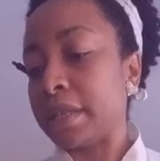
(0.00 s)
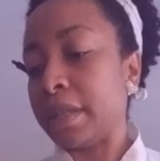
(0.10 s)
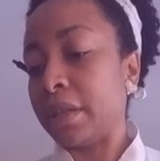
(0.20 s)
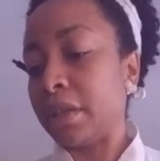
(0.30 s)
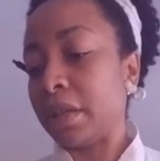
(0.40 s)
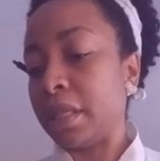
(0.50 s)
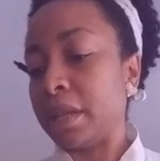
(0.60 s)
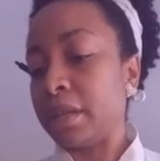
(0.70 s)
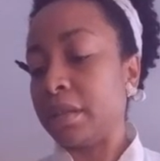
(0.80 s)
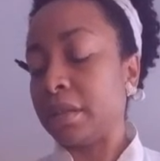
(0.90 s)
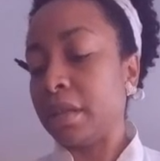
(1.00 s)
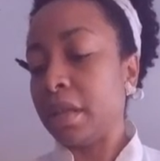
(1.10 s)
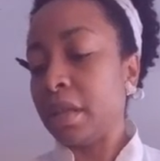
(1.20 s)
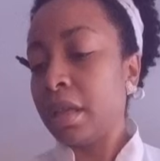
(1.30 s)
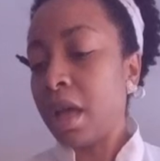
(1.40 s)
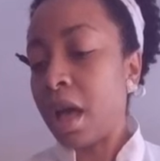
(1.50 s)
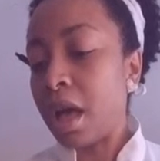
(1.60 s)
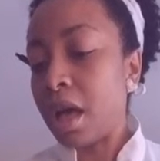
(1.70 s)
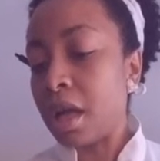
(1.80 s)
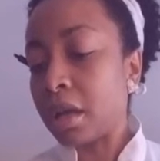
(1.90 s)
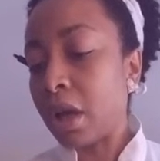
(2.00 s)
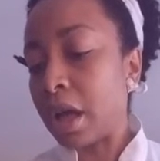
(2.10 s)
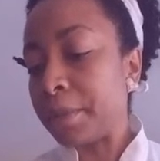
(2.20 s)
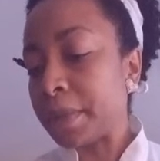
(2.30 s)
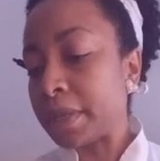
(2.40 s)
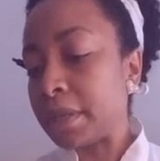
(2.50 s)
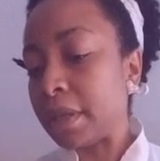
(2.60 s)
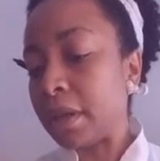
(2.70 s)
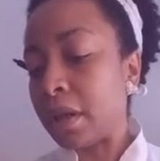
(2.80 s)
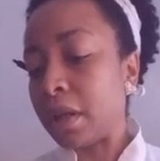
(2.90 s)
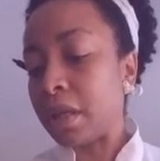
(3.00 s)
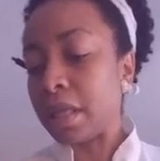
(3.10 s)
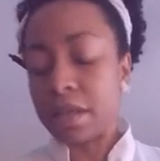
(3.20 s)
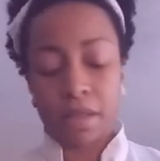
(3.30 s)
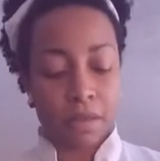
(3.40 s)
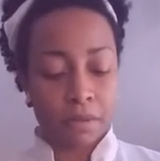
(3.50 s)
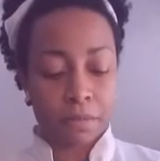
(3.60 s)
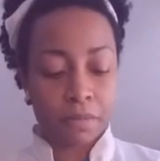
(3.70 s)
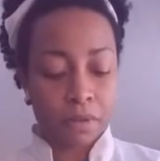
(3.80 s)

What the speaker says: steel and carbon steel and